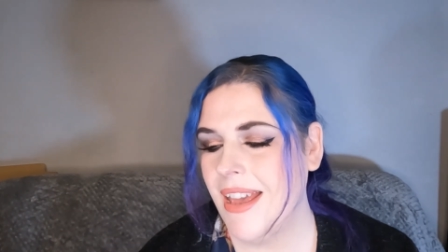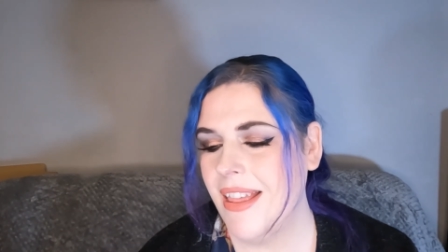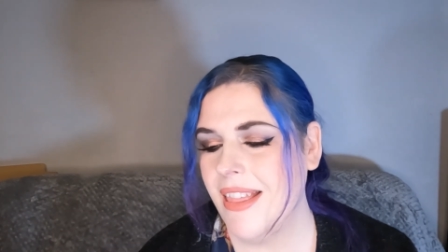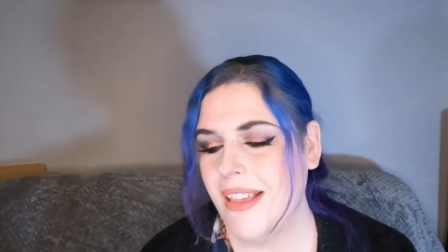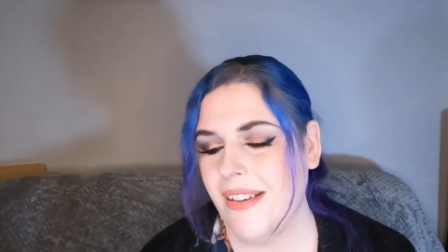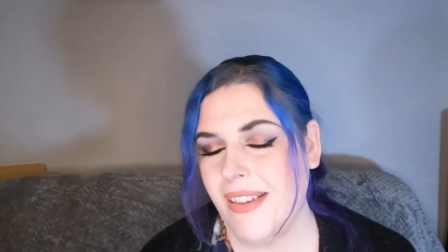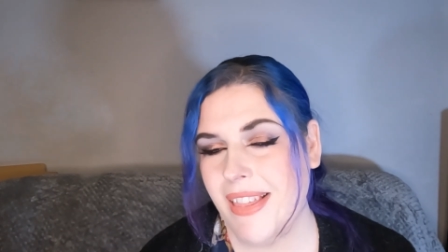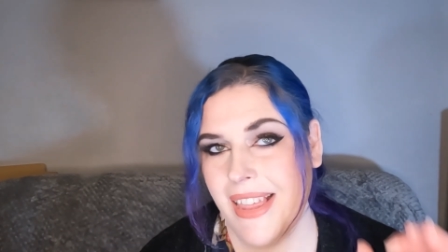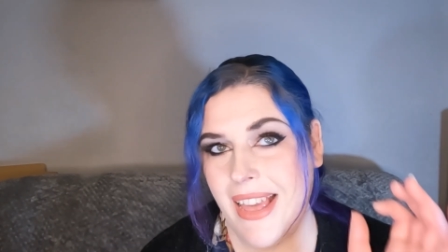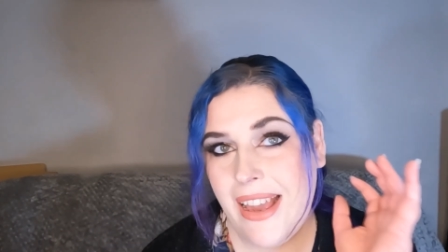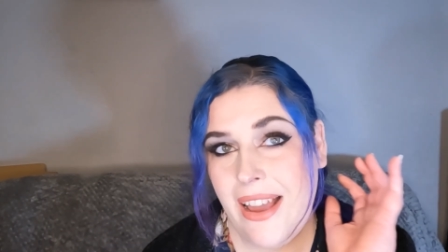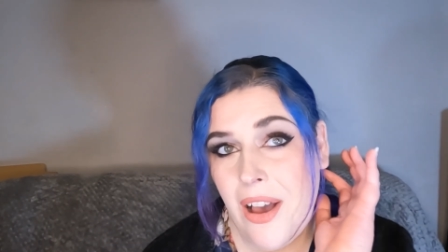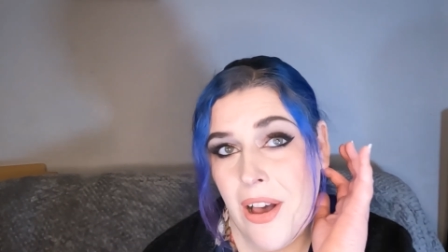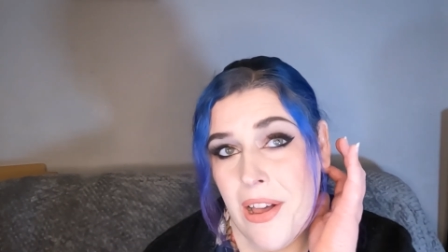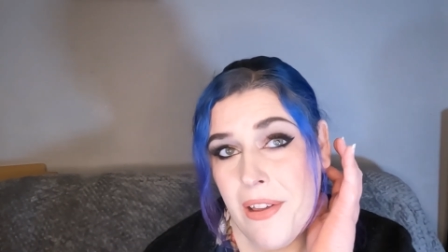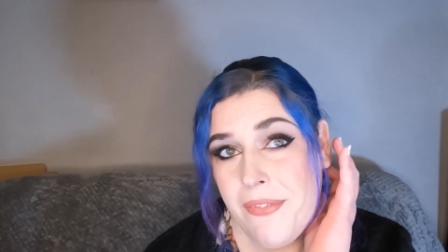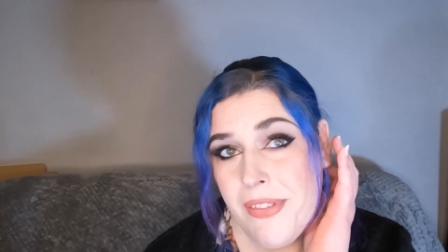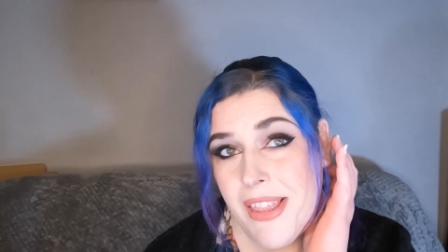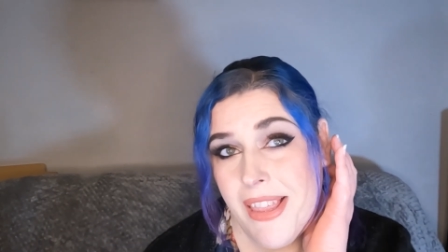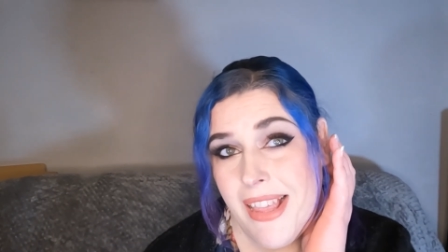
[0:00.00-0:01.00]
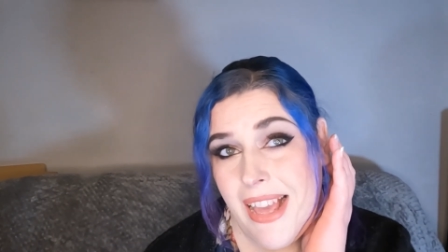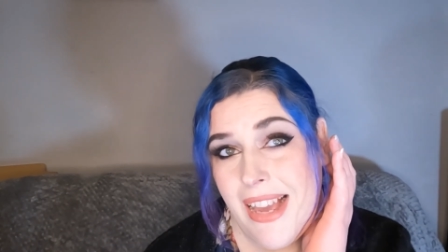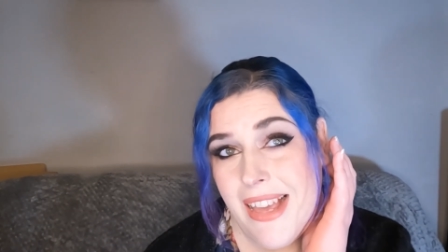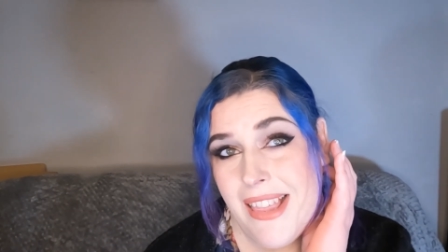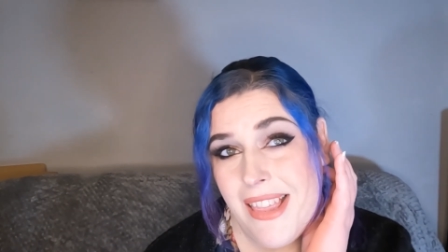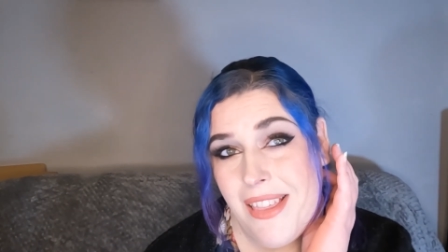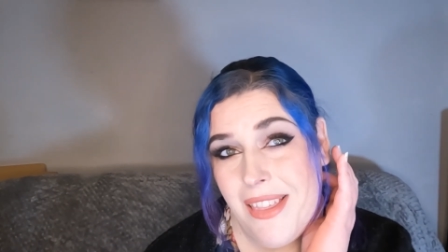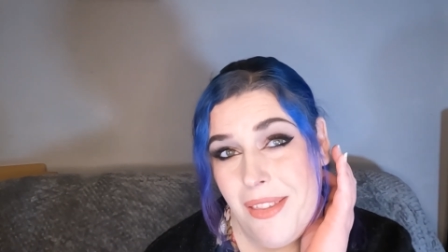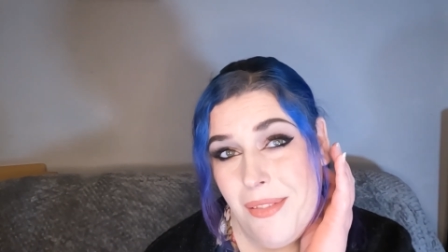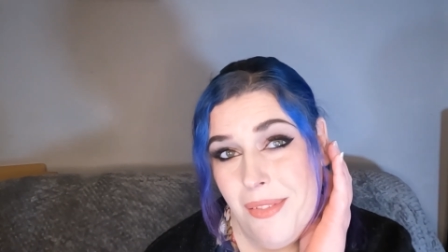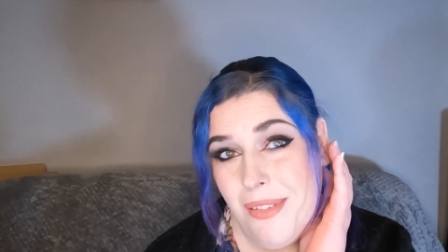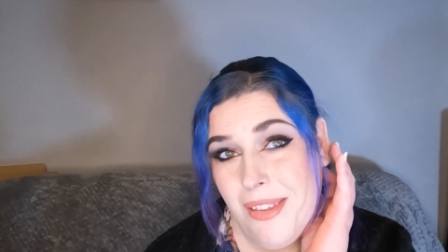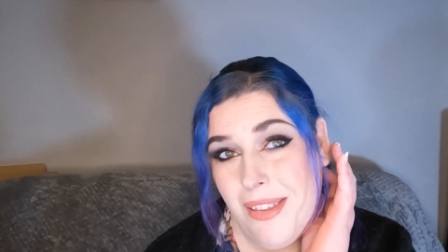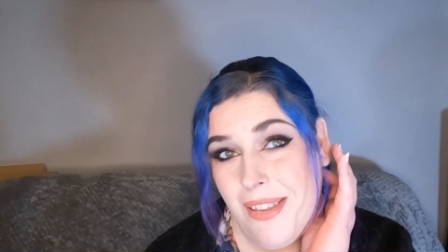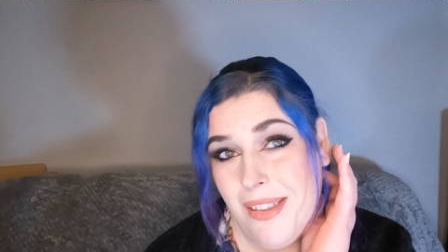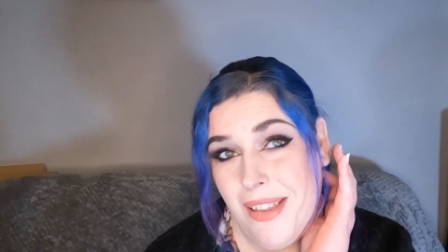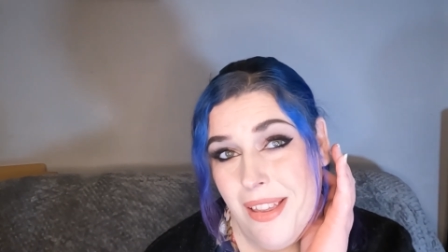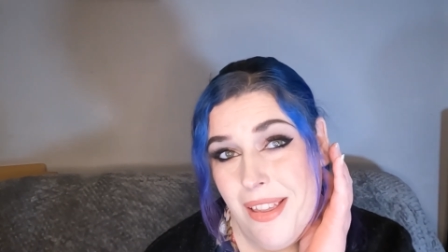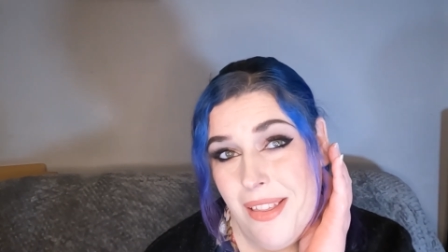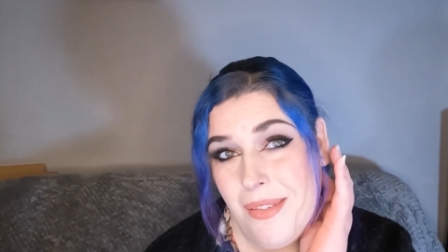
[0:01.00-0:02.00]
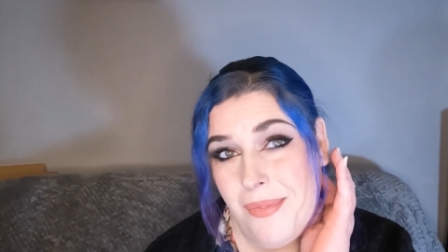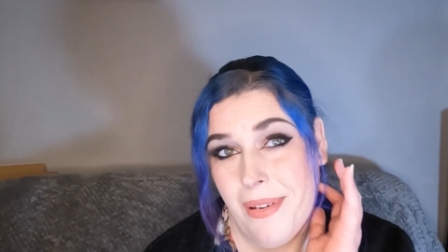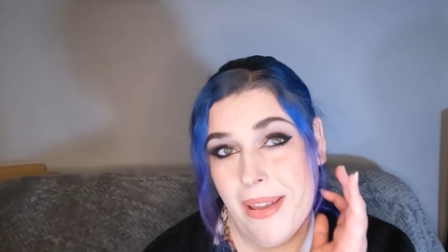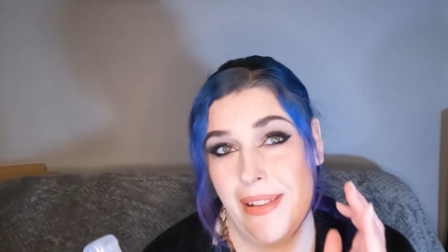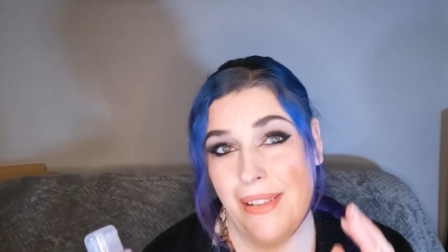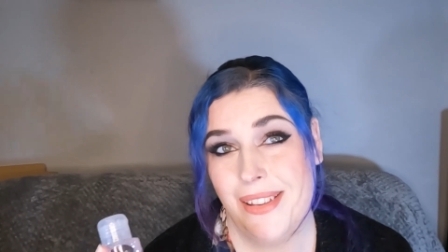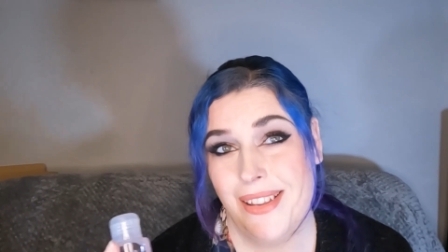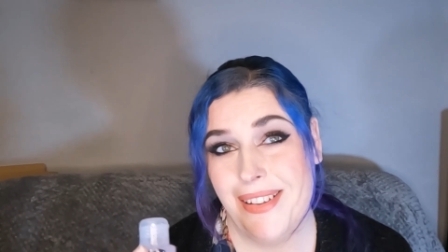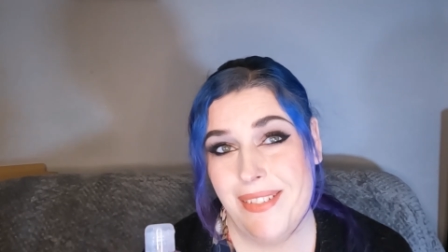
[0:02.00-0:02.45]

So it's like half the size as as well